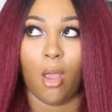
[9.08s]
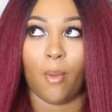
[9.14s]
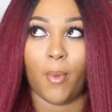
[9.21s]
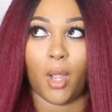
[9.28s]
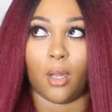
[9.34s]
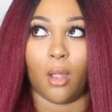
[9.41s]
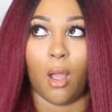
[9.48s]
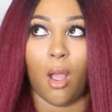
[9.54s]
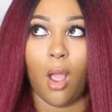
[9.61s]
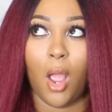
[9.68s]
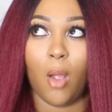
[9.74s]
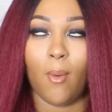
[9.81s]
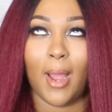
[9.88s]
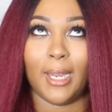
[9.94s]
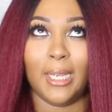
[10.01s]
my
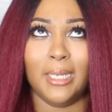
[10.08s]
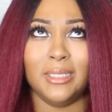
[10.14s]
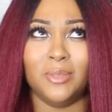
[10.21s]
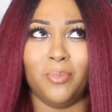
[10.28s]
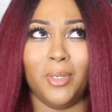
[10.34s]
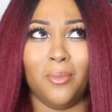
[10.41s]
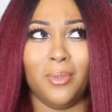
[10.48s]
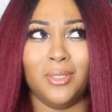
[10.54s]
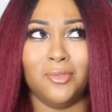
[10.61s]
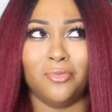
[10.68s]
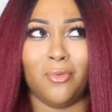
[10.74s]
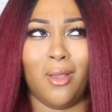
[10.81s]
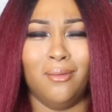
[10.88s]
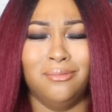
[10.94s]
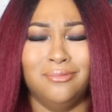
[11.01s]
god why can't speak with this
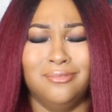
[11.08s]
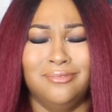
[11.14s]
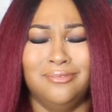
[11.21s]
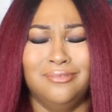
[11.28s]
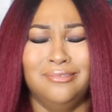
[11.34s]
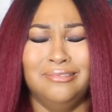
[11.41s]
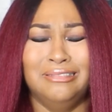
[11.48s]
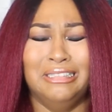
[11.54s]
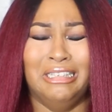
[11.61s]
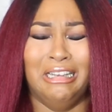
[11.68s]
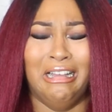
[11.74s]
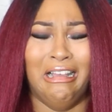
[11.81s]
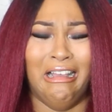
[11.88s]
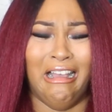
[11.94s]
one